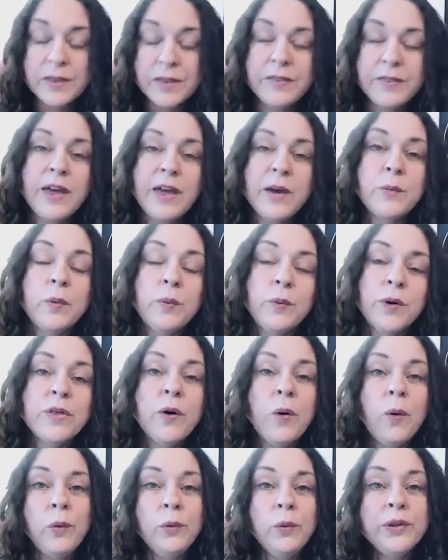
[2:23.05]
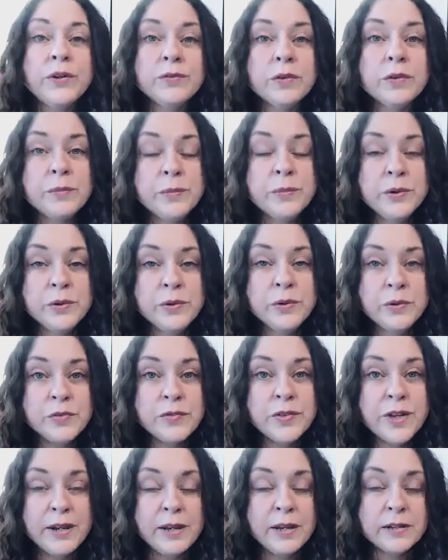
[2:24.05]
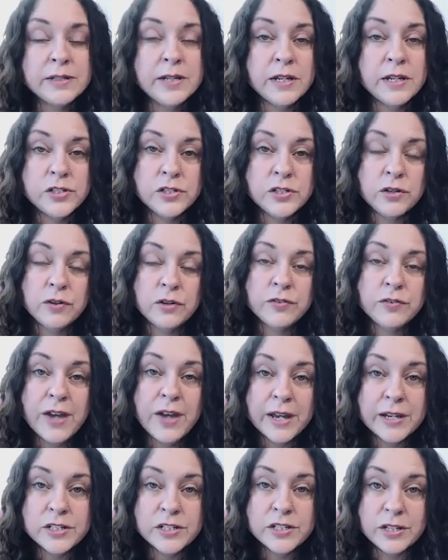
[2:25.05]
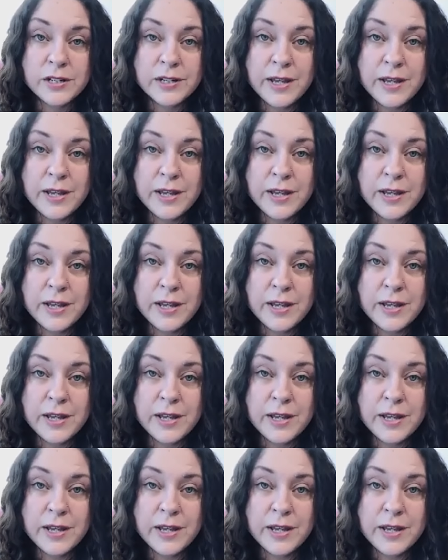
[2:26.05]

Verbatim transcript: They will withhold and remove any attention or affection